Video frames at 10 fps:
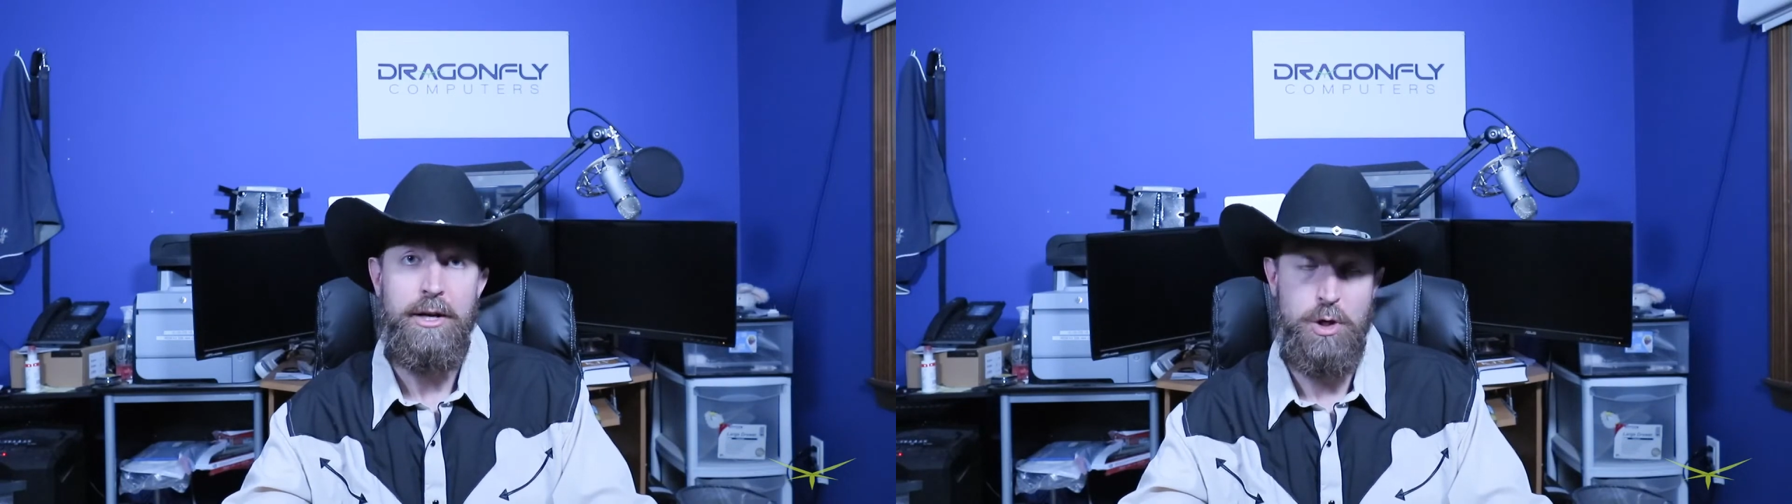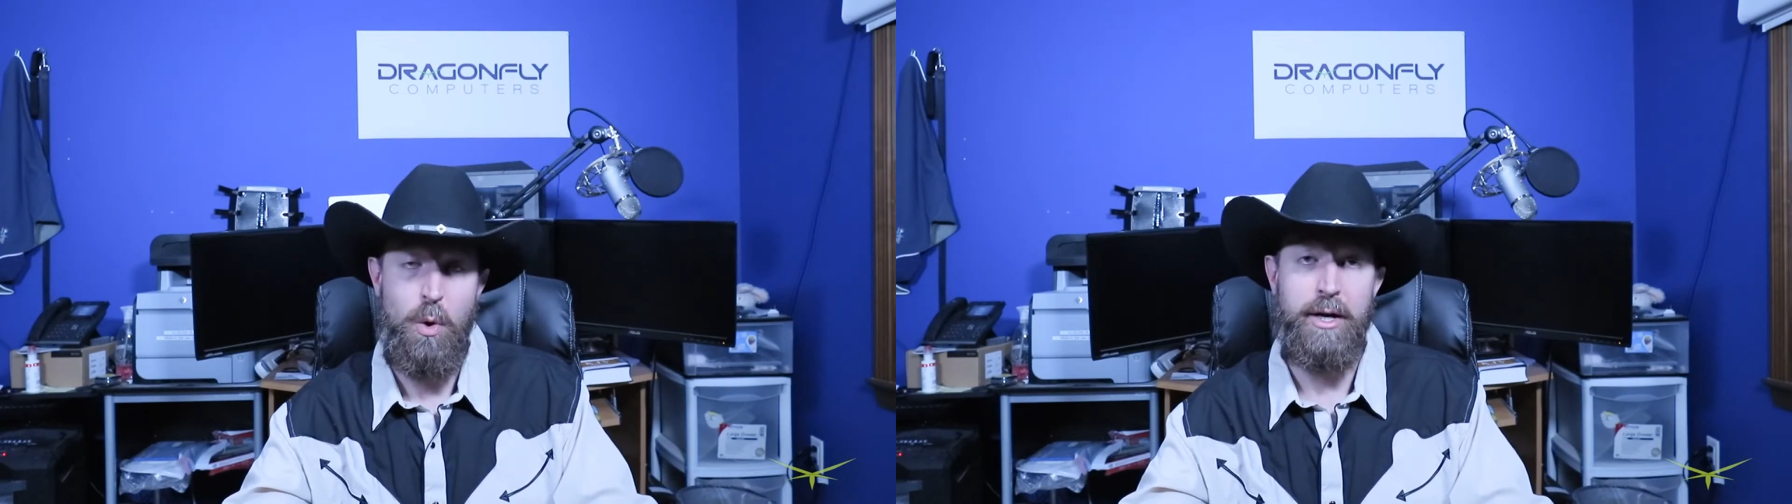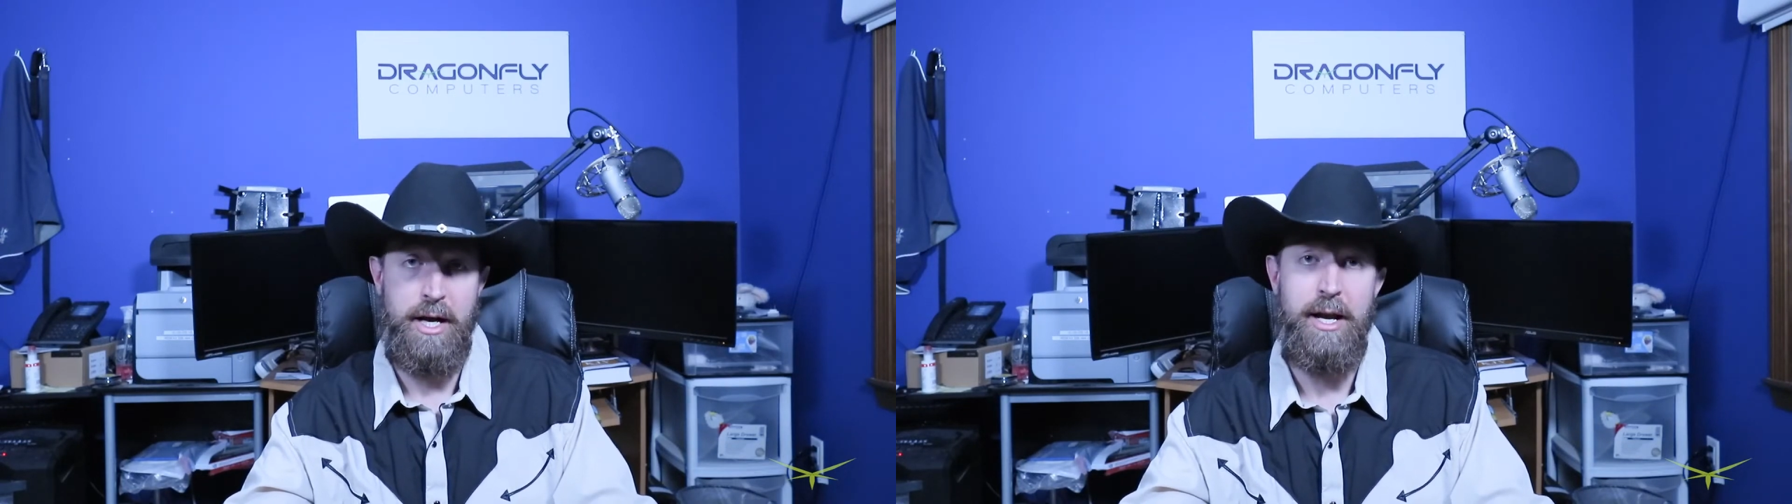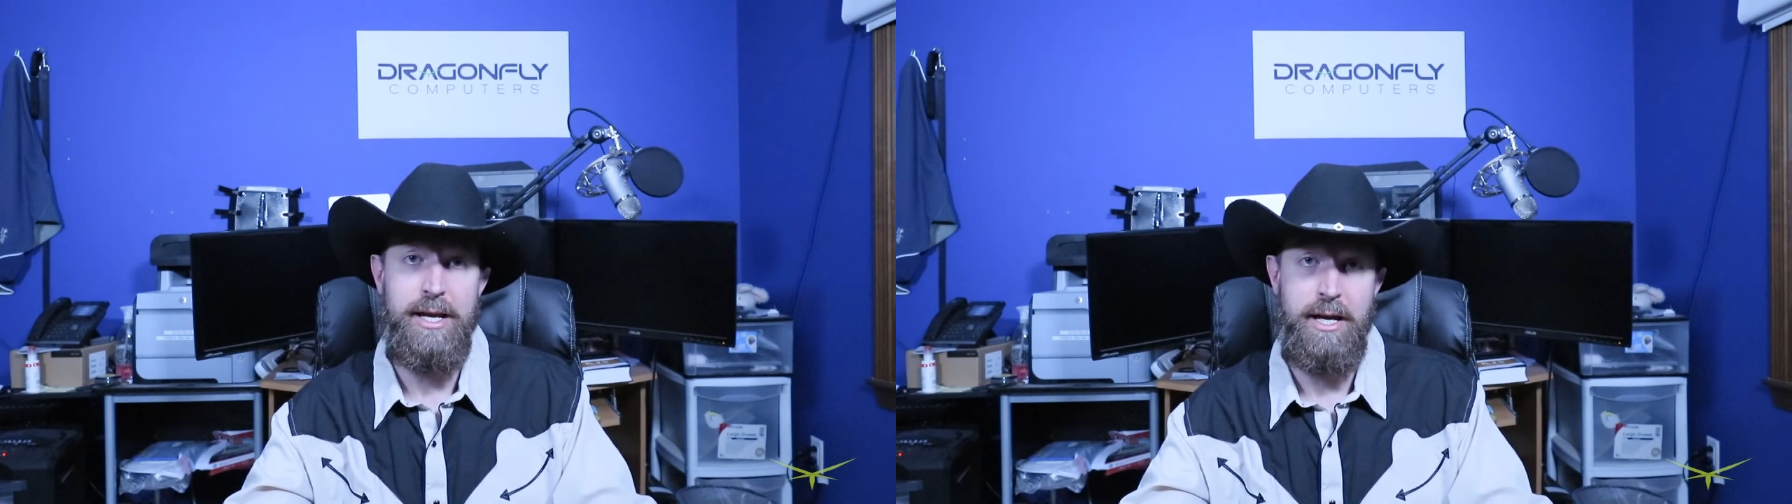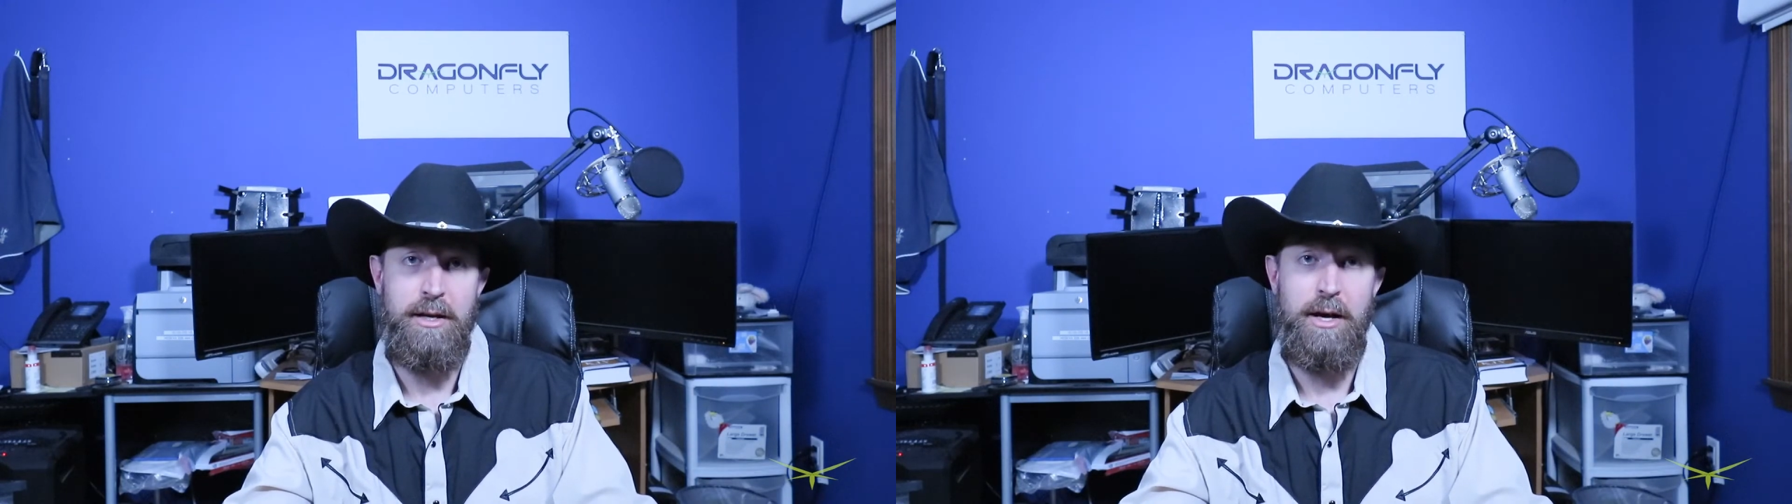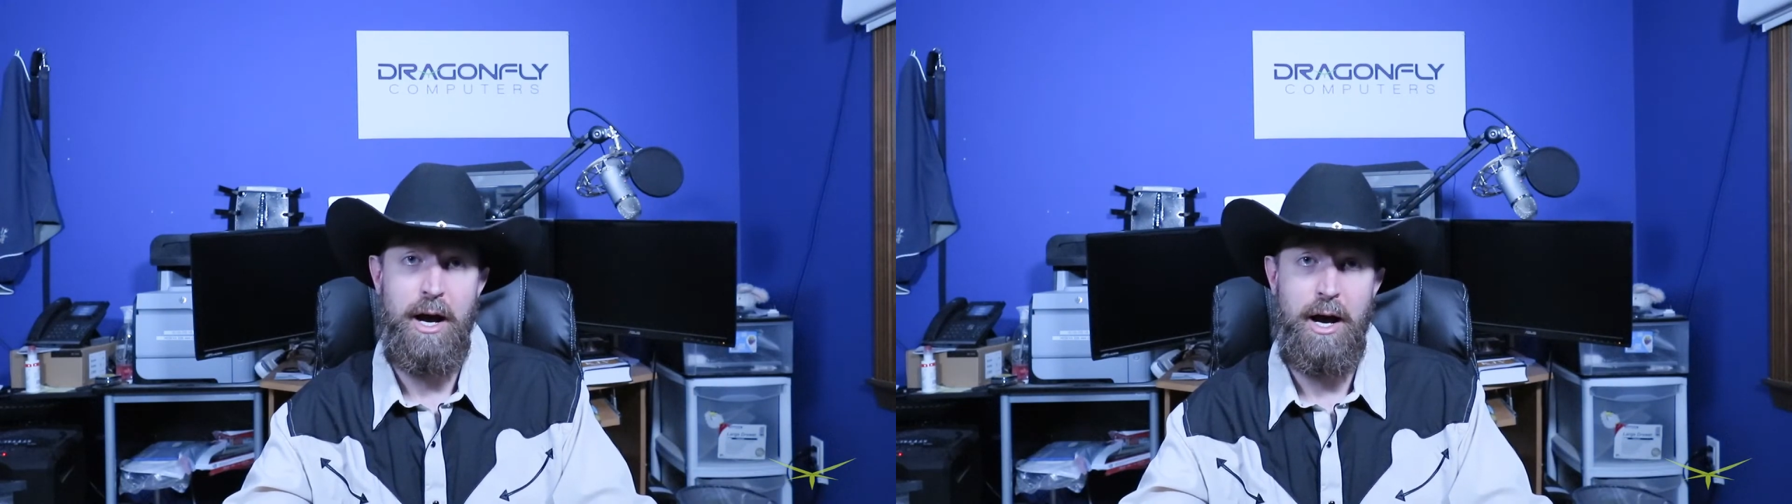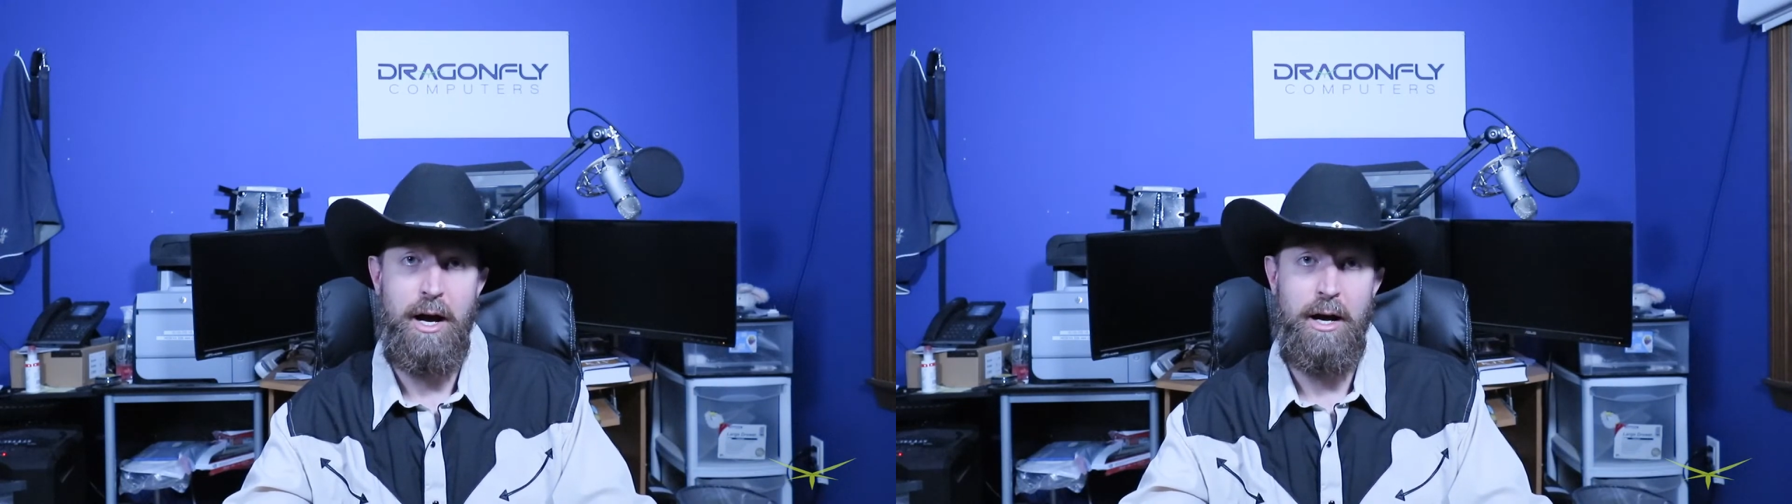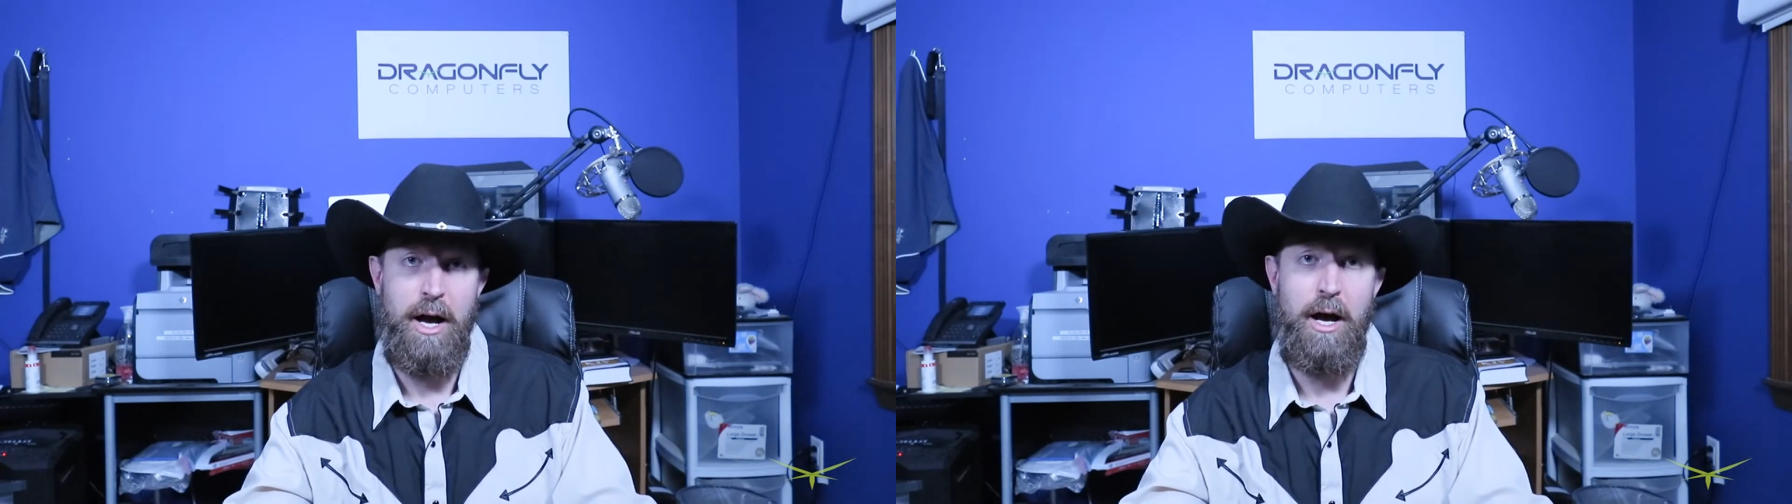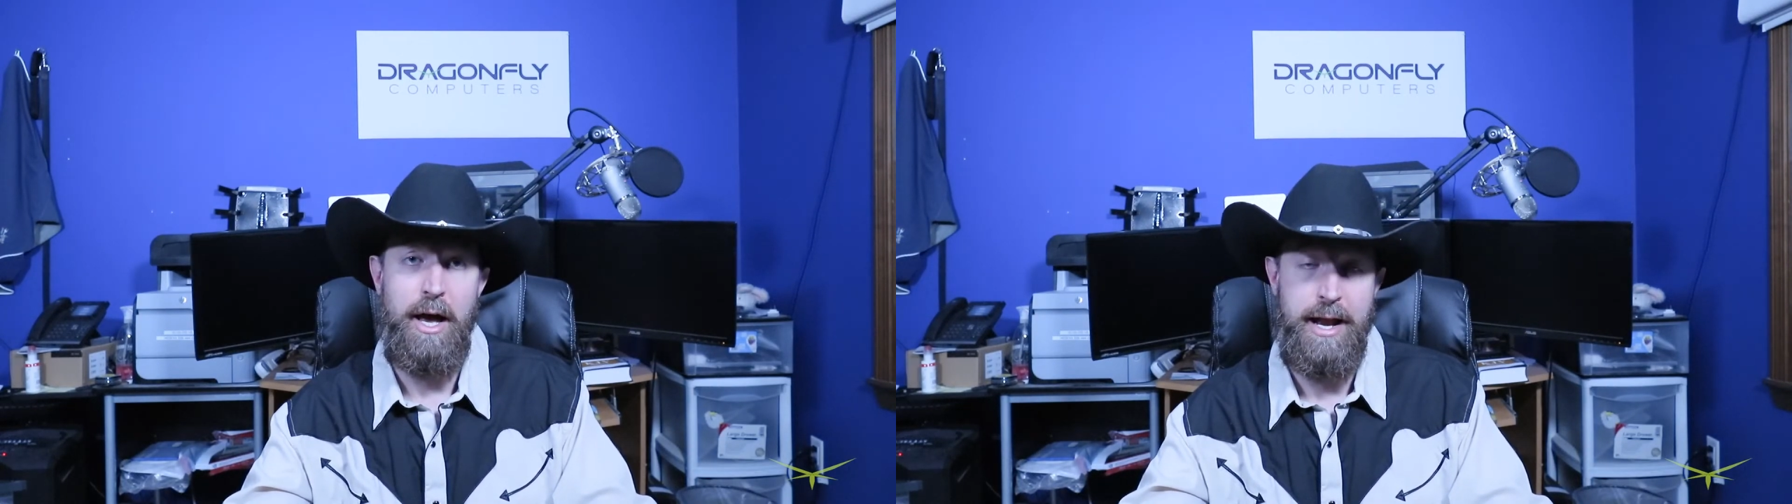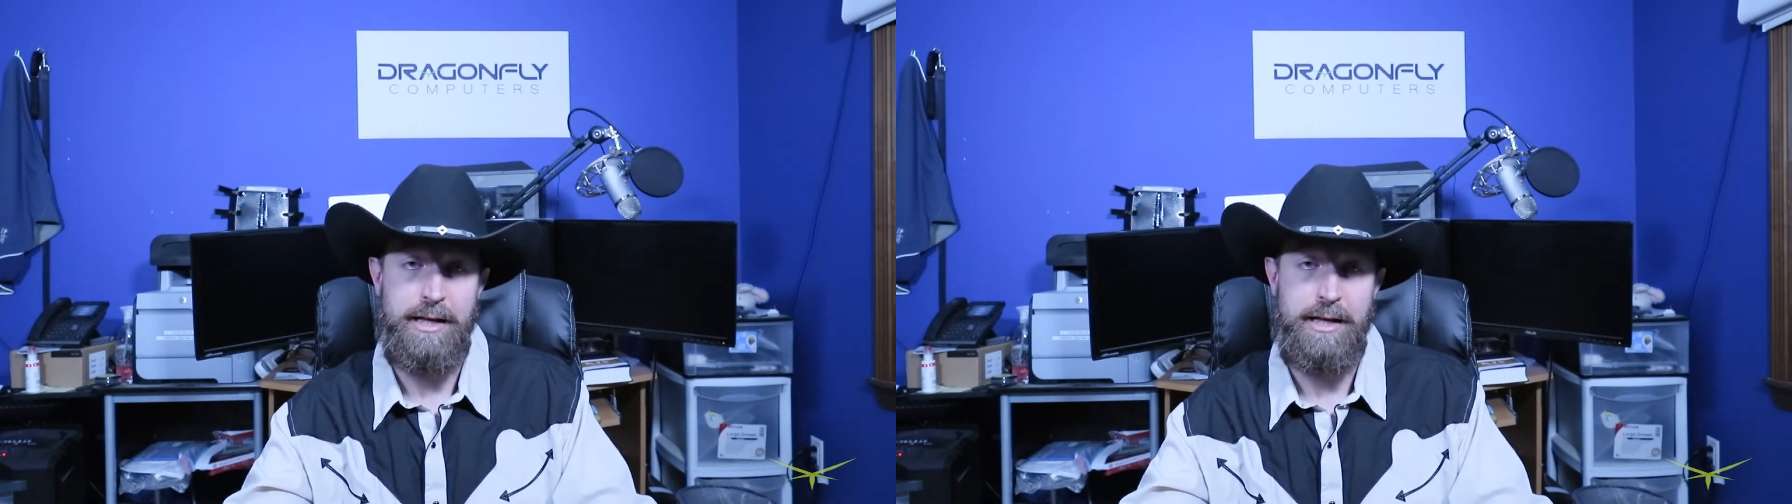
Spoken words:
You are going to need an